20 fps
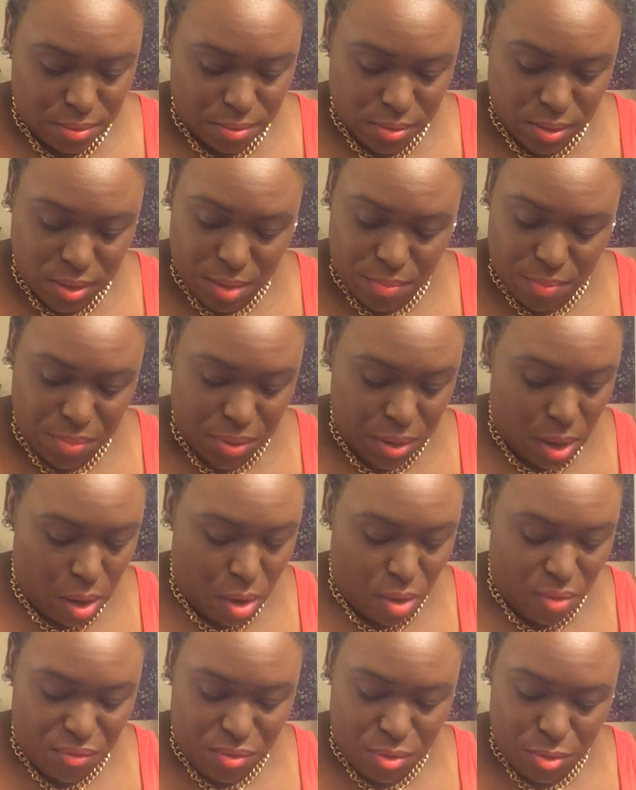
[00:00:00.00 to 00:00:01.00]
Something
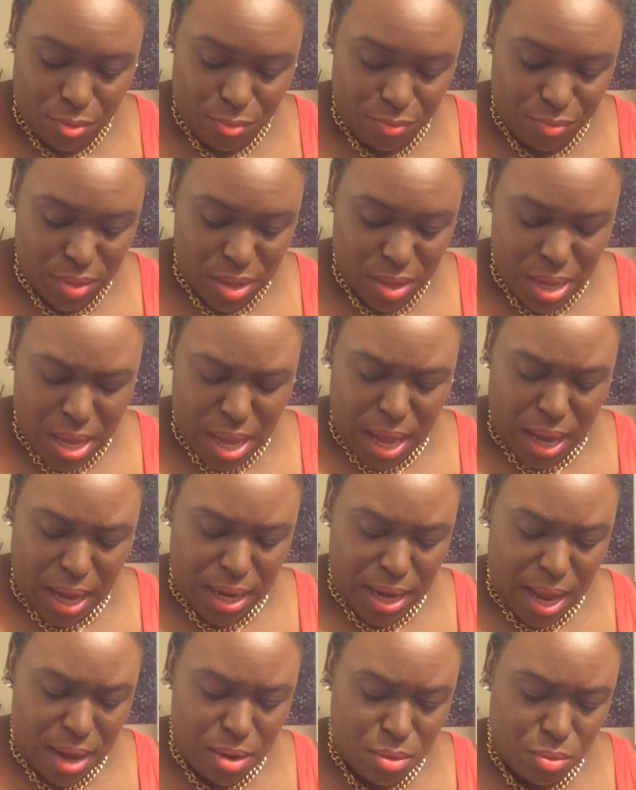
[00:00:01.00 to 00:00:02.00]
awful.
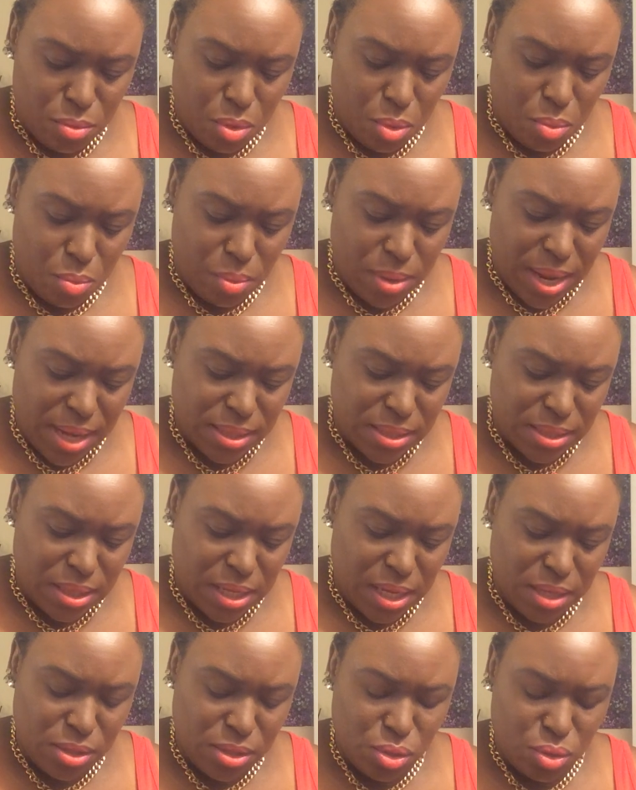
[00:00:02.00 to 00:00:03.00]
And I don't know what I
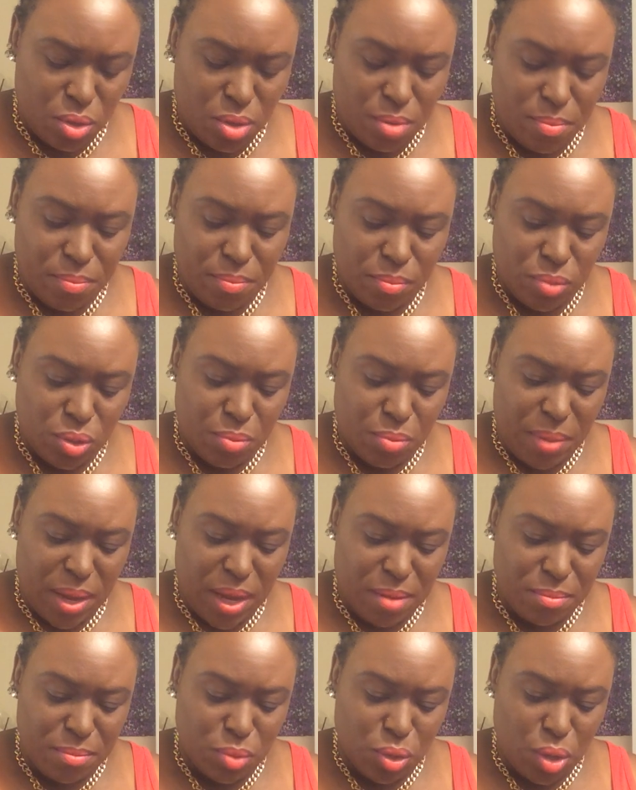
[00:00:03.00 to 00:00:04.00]
did to them to
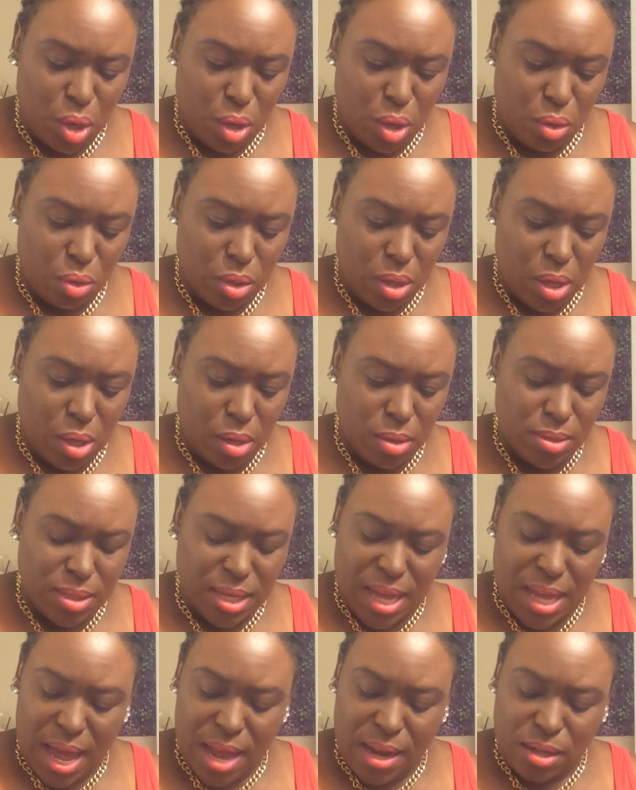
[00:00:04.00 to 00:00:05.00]
make them turn colors.
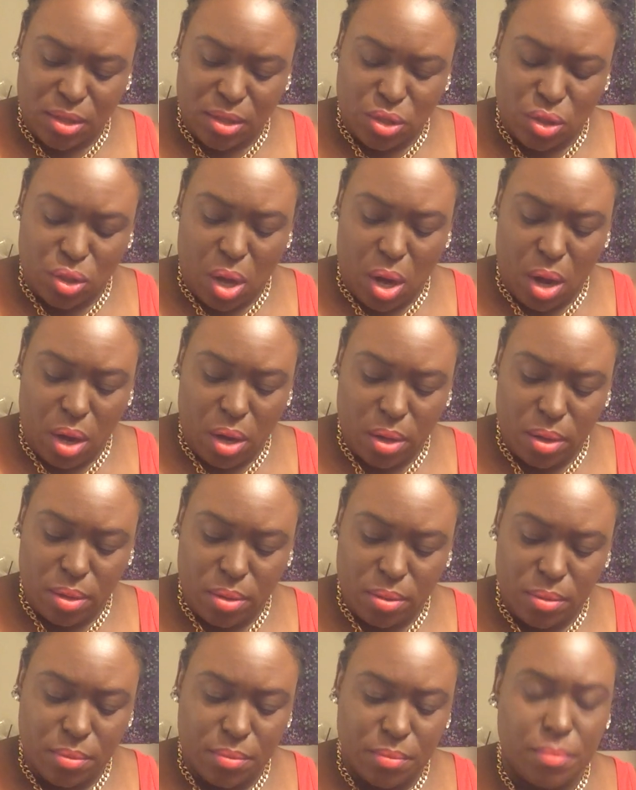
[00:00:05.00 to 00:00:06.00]
They kind of dark.
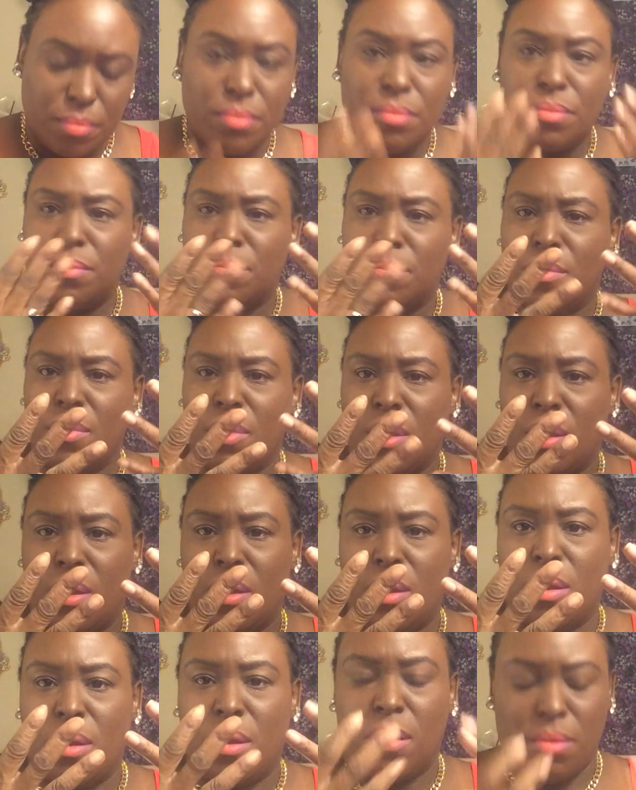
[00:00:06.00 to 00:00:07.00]

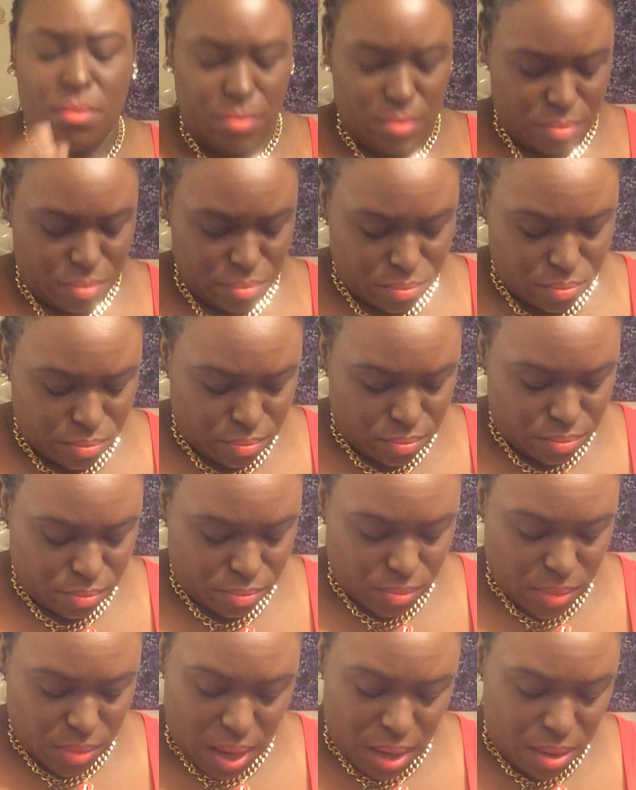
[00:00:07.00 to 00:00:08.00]
You know.
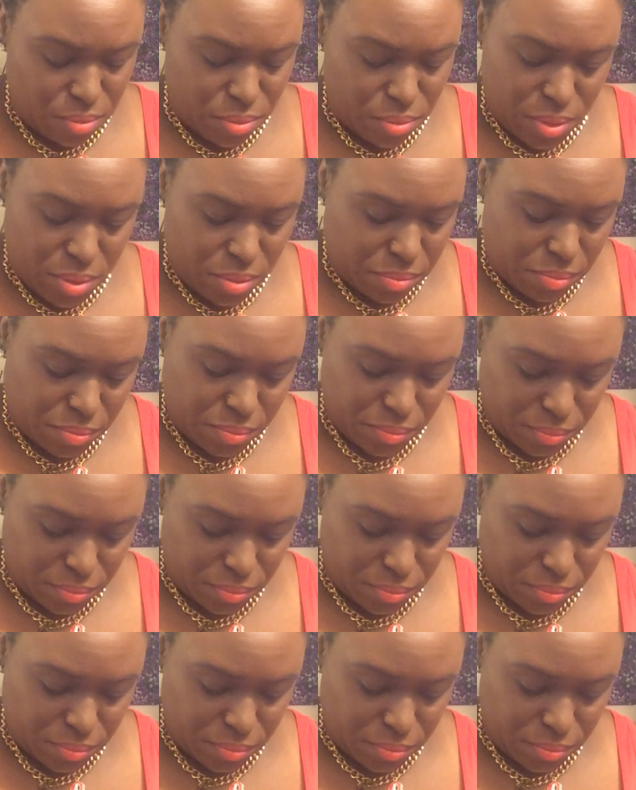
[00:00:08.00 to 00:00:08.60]
I don't know.